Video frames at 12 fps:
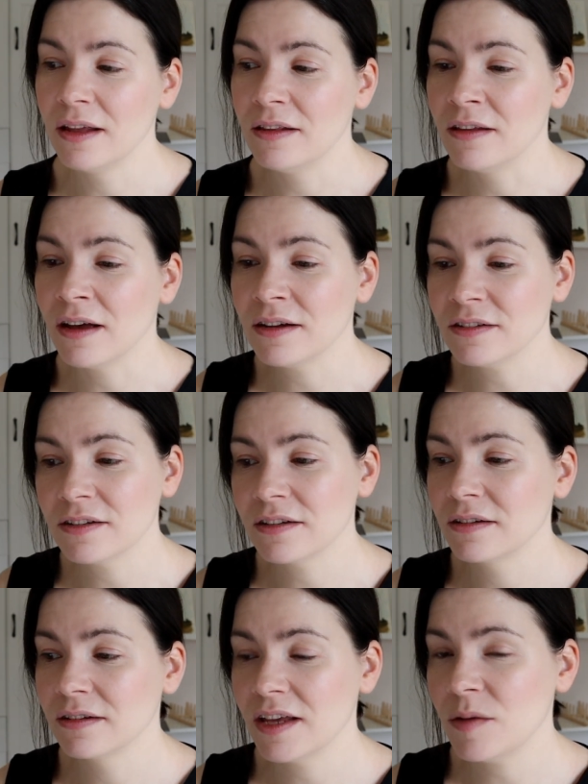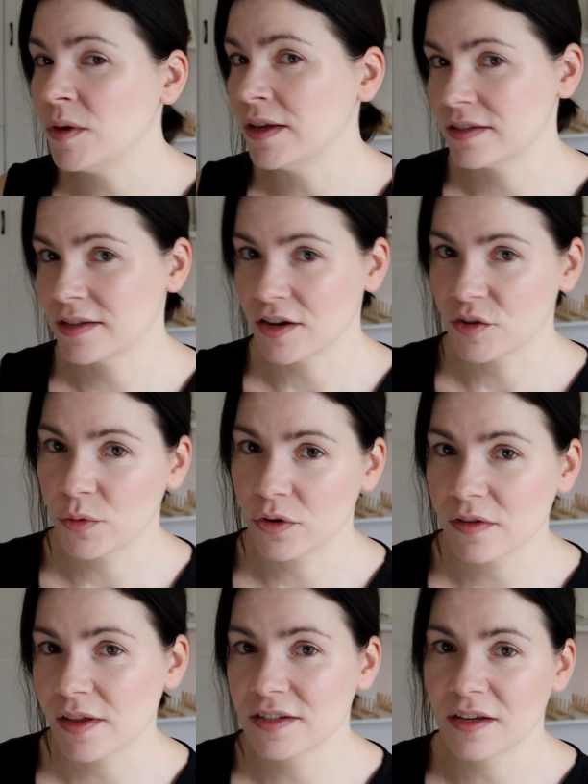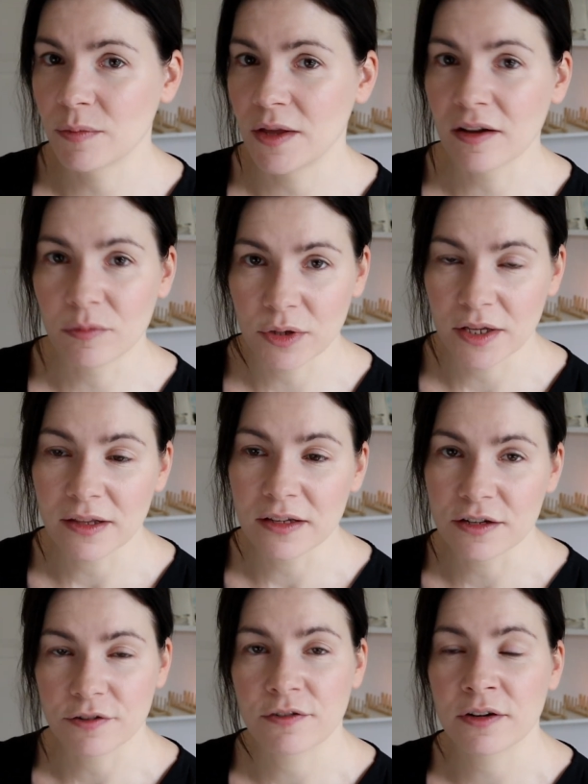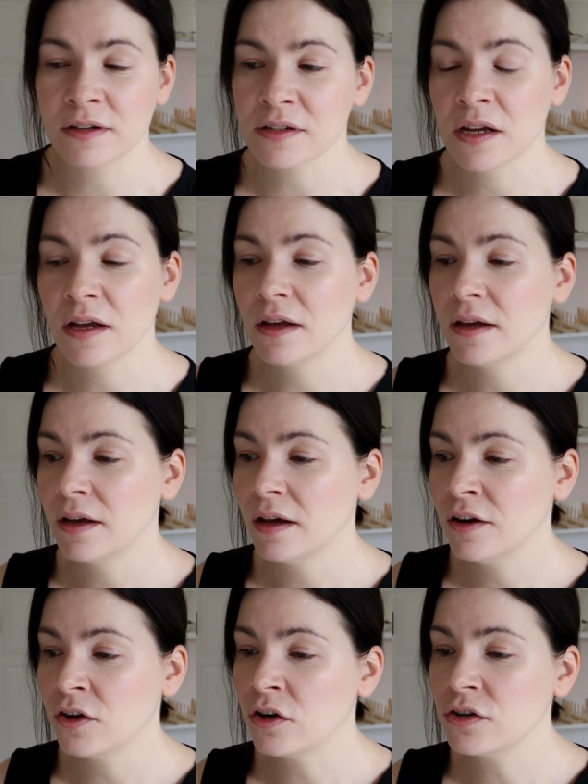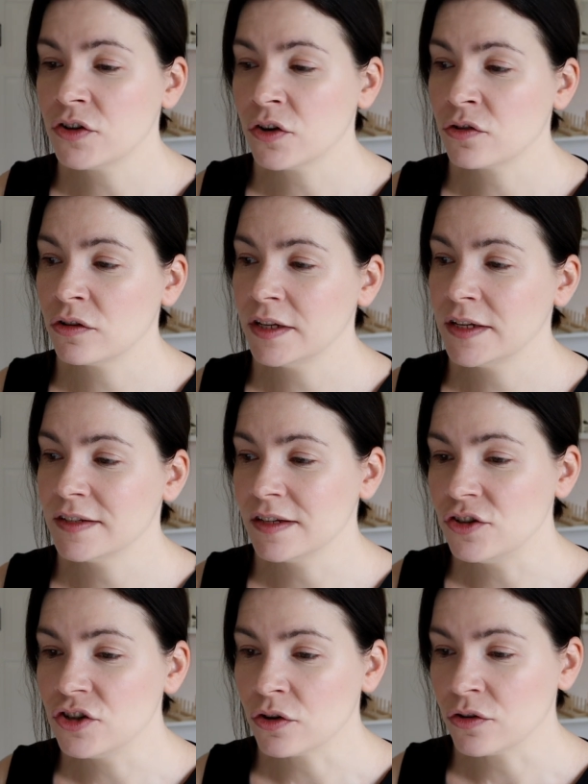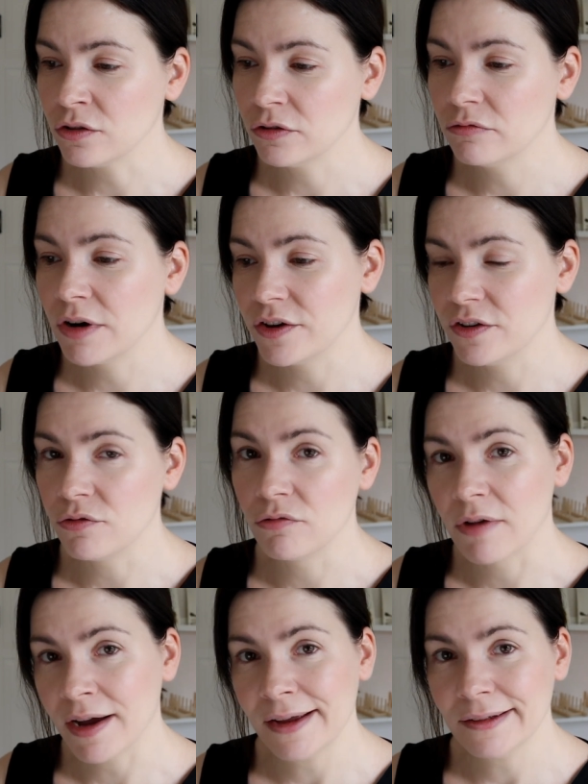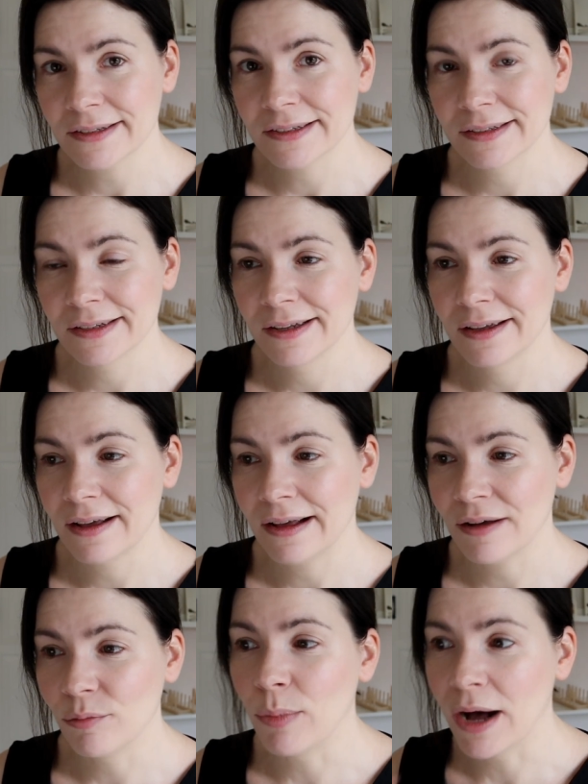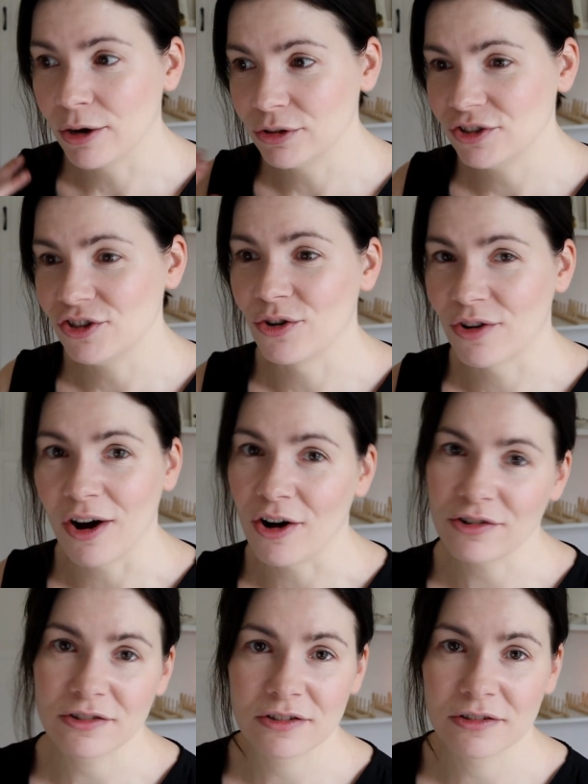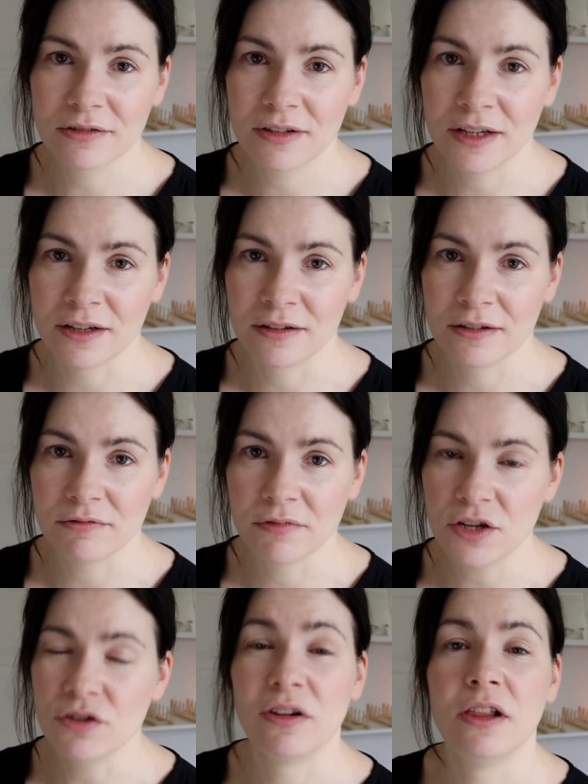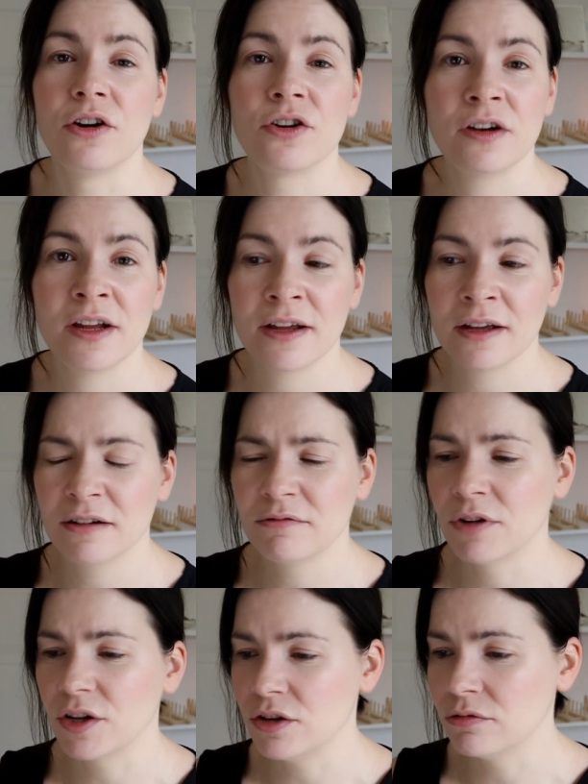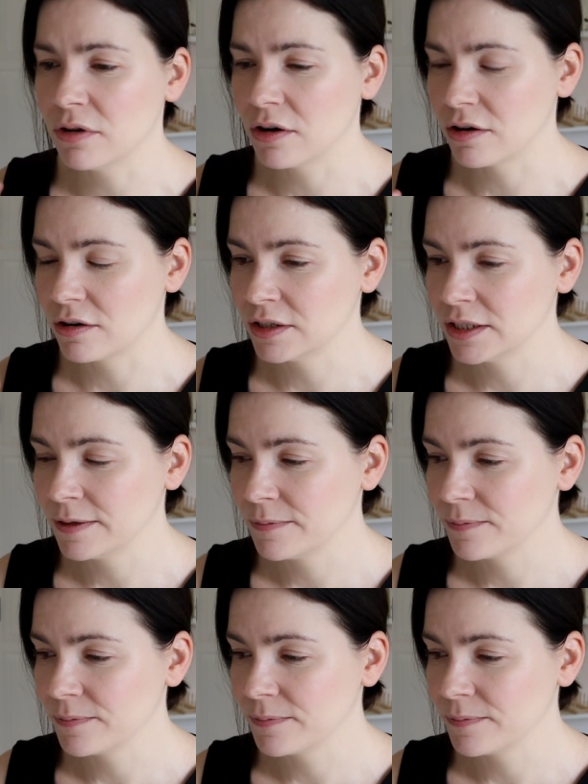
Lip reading: not keeping a sketchbook. That's something completely different. An art journal is a journal where you write about your art and what you're learning, what you are